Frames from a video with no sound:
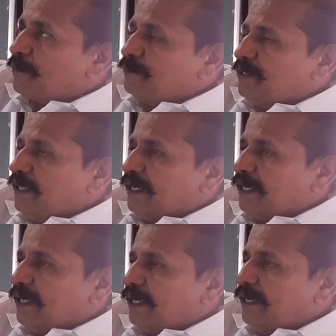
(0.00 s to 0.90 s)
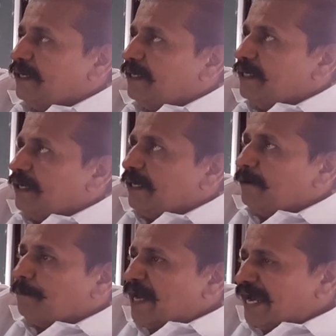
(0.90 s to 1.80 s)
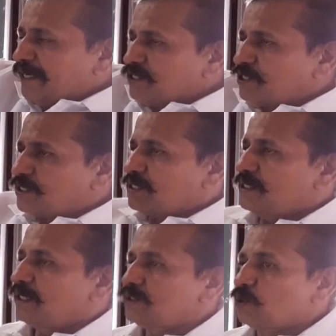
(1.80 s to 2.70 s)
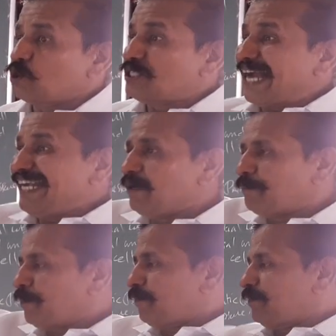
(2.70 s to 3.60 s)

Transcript: of the plants through xylem.